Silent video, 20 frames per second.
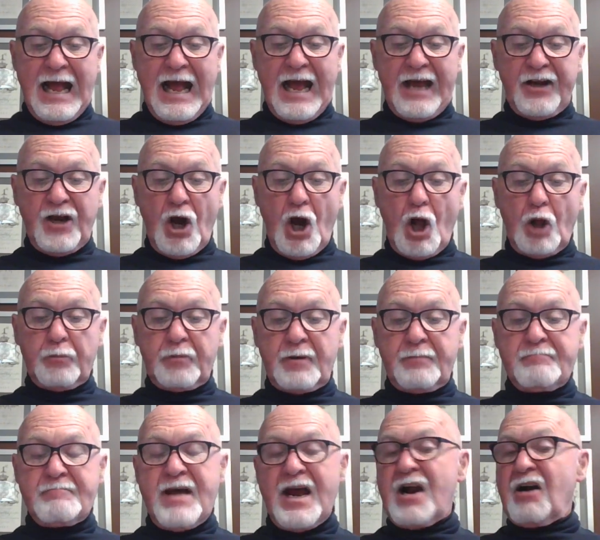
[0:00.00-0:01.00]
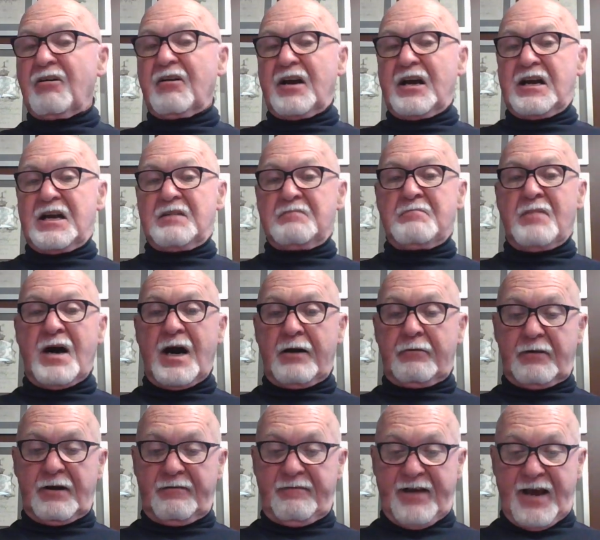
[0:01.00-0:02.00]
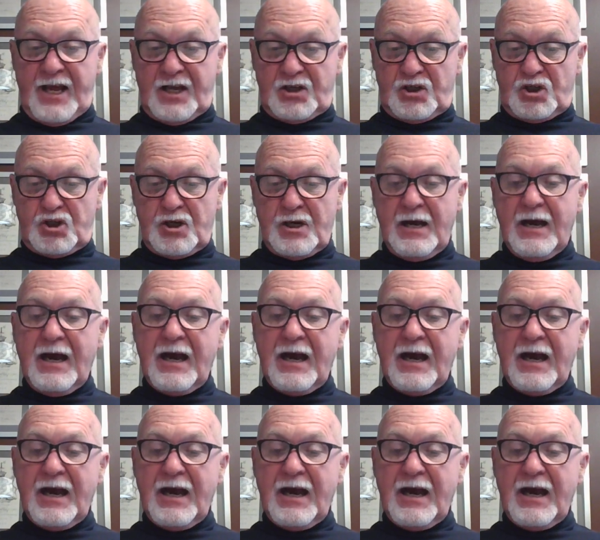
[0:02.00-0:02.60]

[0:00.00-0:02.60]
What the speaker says: and I'll be merry in my revenge.